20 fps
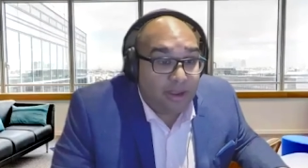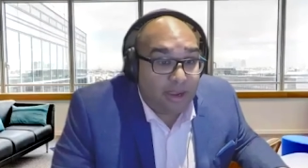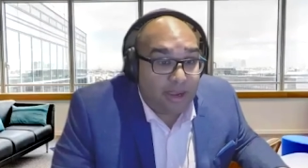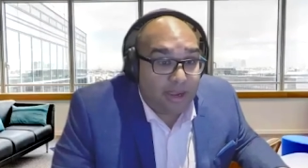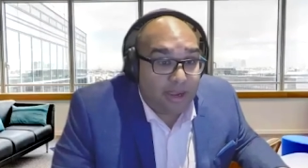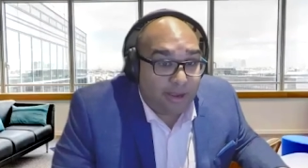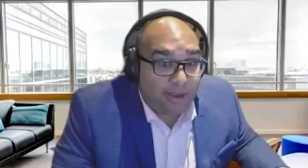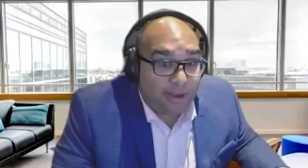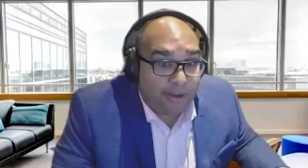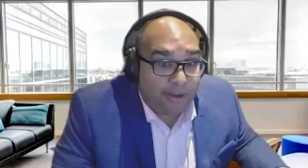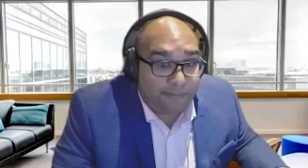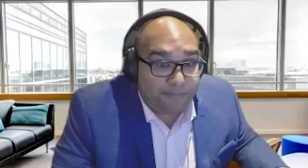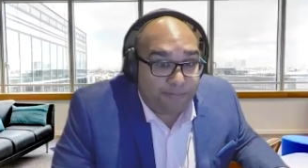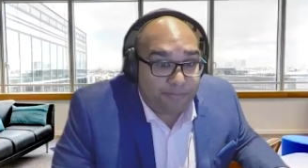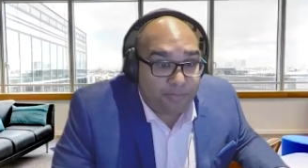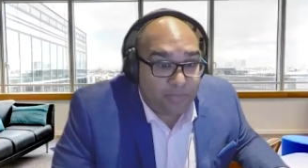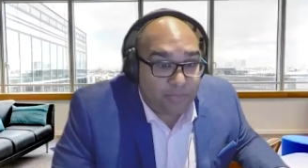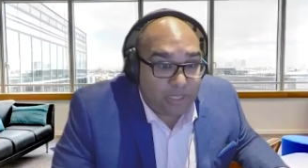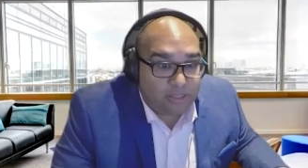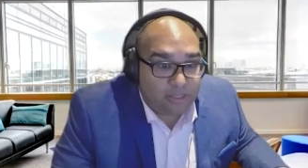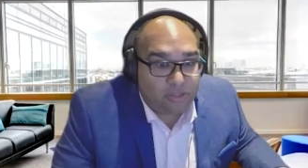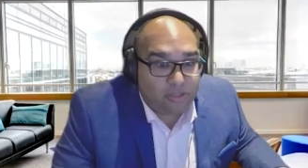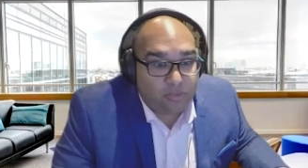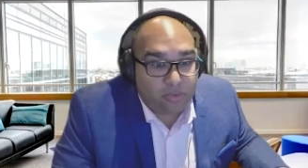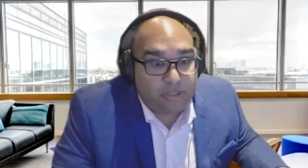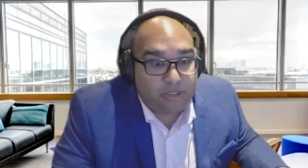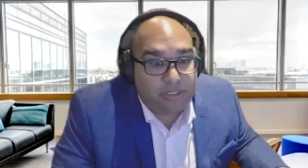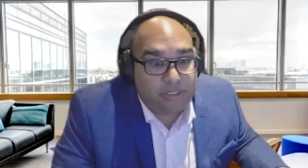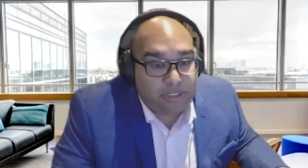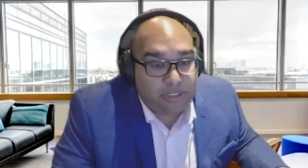Um, and so
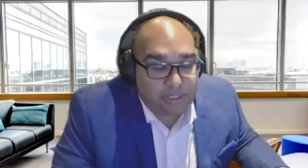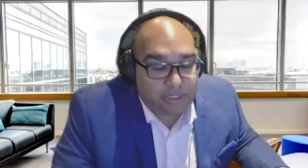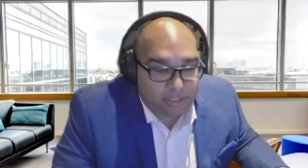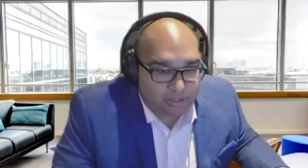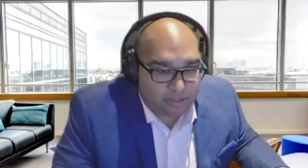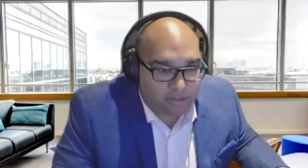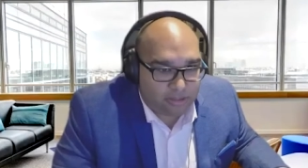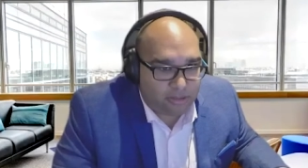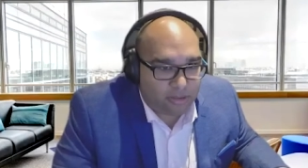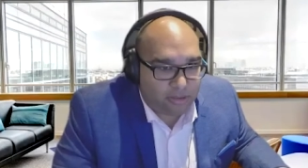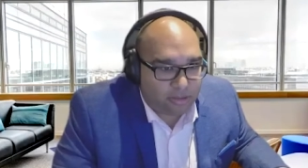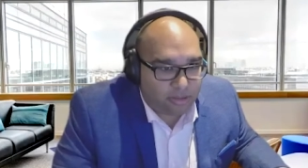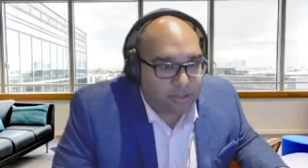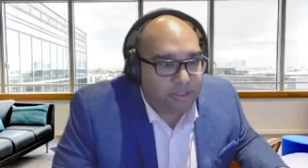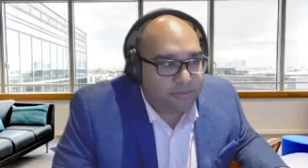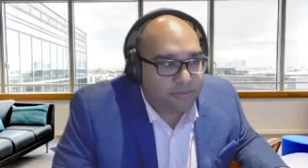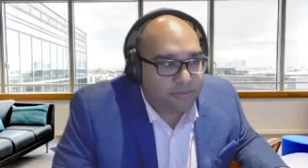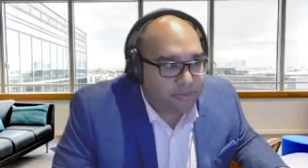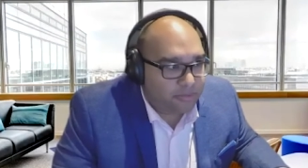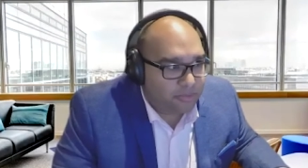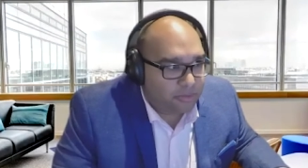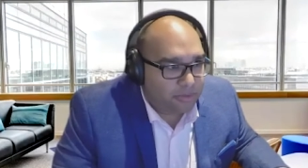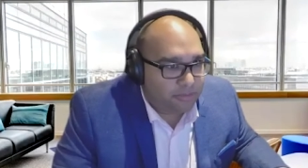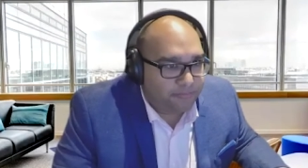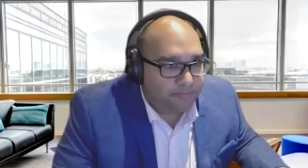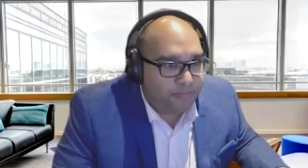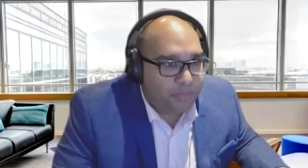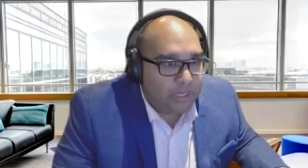we're seeing that there are shifts from